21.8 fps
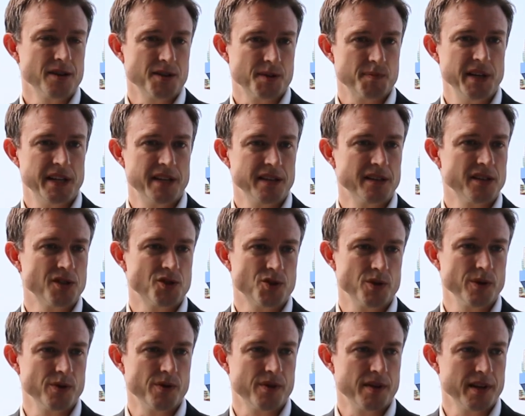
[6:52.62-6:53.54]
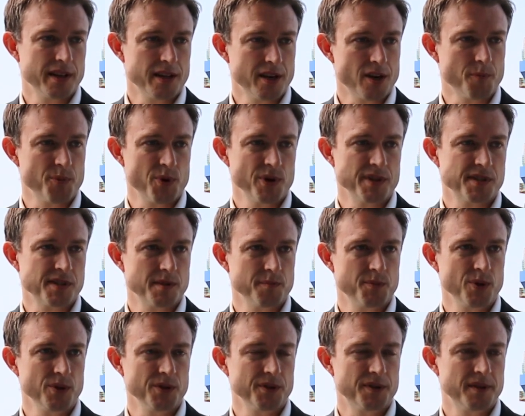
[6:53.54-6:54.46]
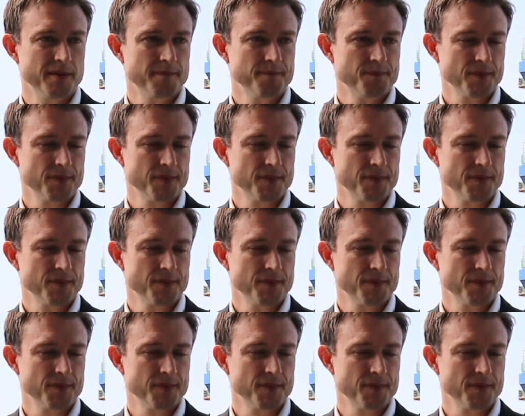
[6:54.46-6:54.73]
are speaking the truth and that are principled